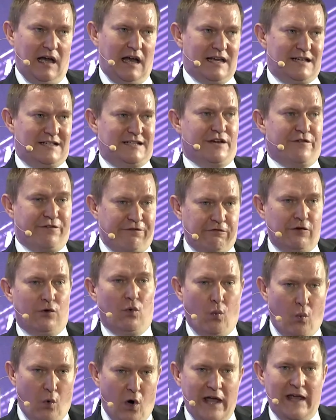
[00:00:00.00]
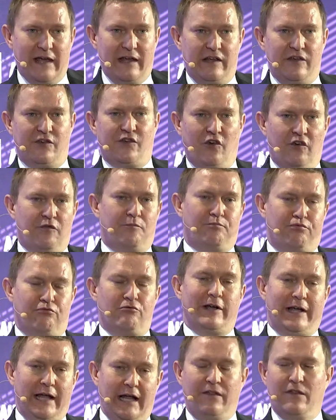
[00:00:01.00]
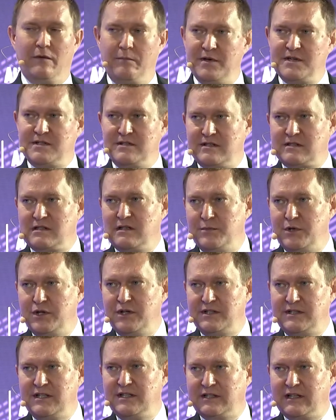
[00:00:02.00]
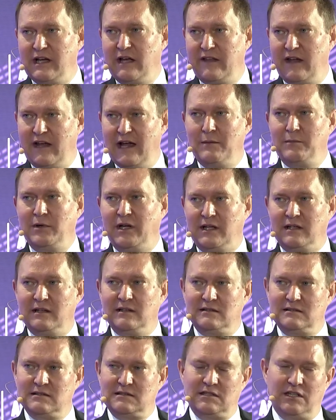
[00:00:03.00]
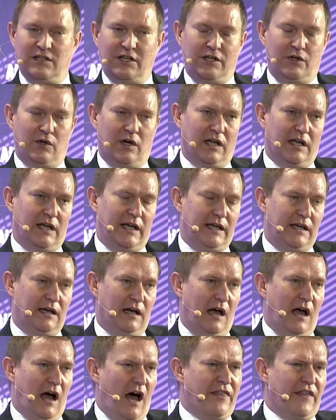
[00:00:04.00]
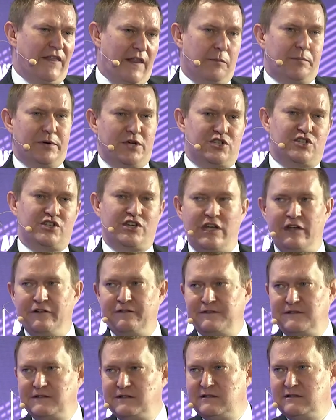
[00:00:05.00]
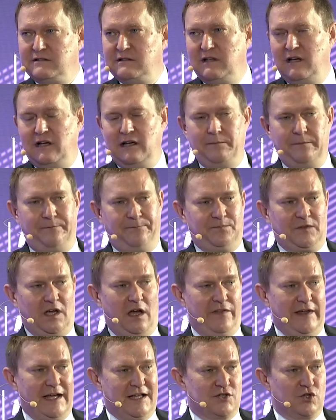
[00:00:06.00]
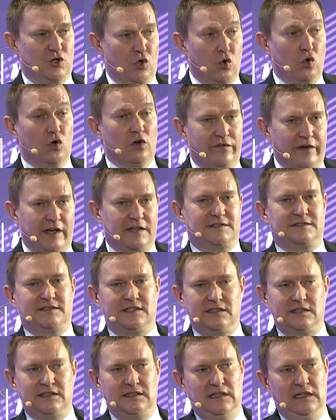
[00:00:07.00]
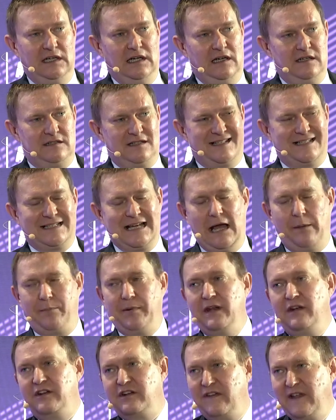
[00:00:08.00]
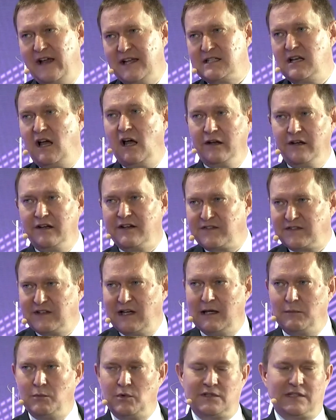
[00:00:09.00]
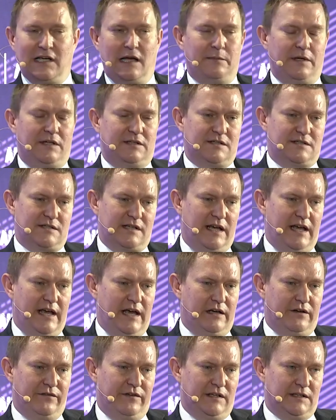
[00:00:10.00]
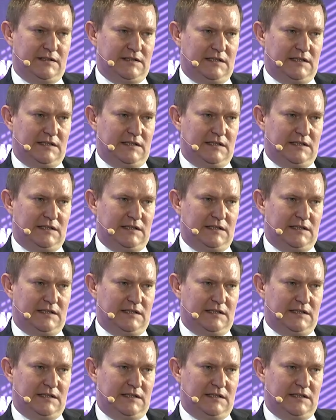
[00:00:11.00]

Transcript: different ways of bringing the business community together happening. So I think there'll be shifts. I think it's on all of us to tap into that, to understand what's happening, to stay ahead of it.